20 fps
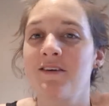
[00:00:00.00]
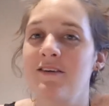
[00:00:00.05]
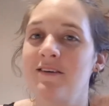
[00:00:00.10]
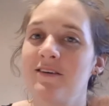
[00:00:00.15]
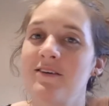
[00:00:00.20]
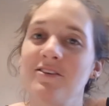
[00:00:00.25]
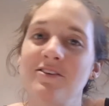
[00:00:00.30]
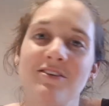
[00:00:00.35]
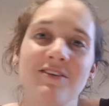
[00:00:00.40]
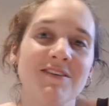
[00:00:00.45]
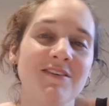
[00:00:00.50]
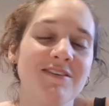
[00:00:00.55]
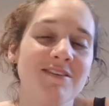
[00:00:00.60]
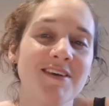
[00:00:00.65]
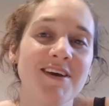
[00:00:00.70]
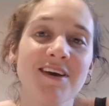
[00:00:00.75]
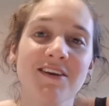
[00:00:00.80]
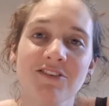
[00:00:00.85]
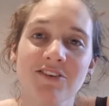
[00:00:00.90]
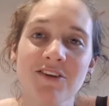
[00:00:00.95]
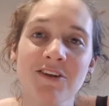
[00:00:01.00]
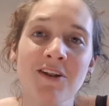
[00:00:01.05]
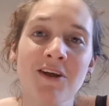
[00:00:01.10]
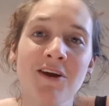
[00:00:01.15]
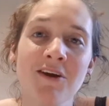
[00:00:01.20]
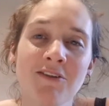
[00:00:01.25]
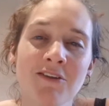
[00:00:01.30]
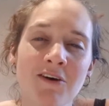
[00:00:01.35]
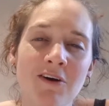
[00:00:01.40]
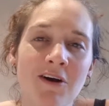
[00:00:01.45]
cause she said she
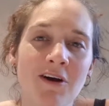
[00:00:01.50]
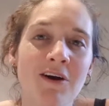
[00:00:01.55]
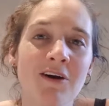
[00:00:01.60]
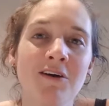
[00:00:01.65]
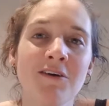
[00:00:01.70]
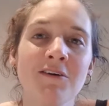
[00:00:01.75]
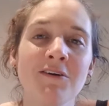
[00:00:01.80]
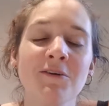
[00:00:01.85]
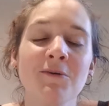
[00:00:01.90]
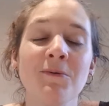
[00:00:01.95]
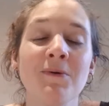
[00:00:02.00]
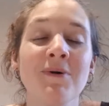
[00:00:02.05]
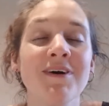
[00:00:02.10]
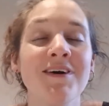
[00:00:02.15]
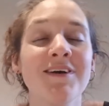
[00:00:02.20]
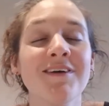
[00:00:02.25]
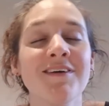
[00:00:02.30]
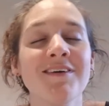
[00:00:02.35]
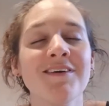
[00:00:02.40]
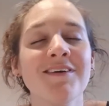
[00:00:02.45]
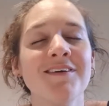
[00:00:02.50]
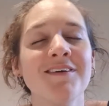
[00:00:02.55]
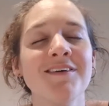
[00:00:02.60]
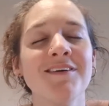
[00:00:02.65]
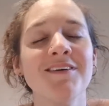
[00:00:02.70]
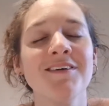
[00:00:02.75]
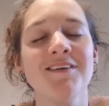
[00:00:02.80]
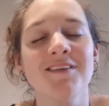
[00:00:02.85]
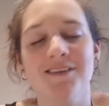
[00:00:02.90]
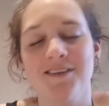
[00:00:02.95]
learned the hard
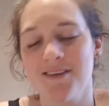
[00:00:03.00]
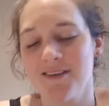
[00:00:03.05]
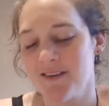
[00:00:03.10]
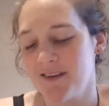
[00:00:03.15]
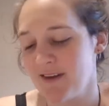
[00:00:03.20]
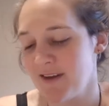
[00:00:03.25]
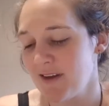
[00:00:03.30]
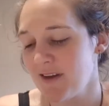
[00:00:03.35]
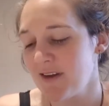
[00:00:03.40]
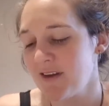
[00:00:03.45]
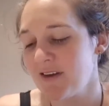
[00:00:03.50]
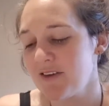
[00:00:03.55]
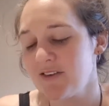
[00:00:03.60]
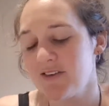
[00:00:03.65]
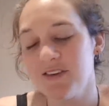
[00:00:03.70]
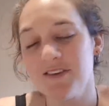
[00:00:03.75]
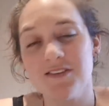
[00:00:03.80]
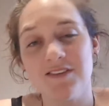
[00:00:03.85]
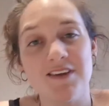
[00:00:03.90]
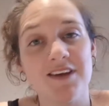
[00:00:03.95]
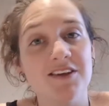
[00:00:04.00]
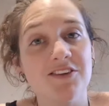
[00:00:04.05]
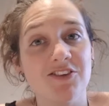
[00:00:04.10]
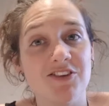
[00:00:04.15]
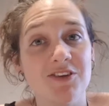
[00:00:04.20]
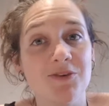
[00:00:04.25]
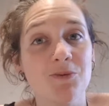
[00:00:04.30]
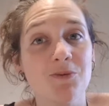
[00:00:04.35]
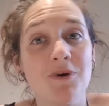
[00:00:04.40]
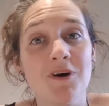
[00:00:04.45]
way. She said
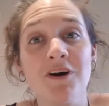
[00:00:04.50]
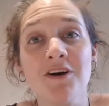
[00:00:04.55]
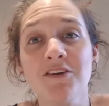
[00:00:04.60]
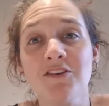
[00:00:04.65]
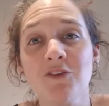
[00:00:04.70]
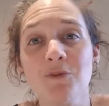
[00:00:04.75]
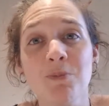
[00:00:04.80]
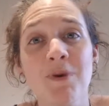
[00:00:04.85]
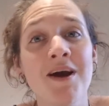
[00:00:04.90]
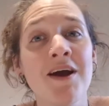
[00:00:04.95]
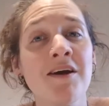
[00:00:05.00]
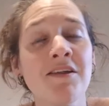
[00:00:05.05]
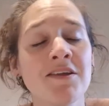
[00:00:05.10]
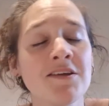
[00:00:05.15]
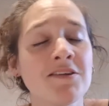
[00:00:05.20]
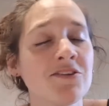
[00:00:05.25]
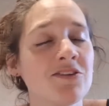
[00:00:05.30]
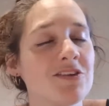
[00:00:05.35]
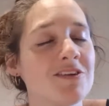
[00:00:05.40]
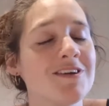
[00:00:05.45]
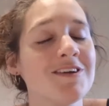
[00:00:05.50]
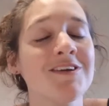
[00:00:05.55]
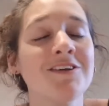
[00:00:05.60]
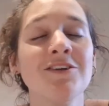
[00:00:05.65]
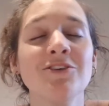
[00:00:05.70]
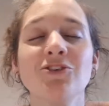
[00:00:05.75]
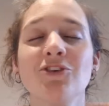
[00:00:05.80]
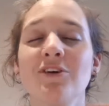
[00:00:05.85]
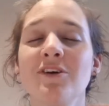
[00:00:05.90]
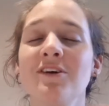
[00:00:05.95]
she wanna spare the
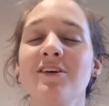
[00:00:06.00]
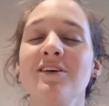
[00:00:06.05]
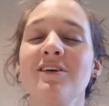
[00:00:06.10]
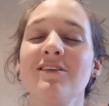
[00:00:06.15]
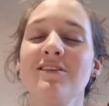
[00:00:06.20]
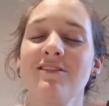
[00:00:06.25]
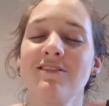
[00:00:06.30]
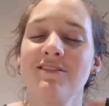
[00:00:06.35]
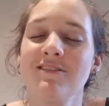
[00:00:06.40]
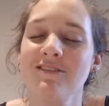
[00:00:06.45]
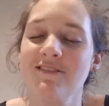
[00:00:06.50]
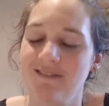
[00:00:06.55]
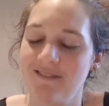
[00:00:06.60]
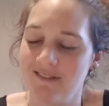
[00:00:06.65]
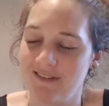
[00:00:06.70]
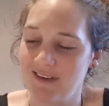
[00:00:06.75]
children.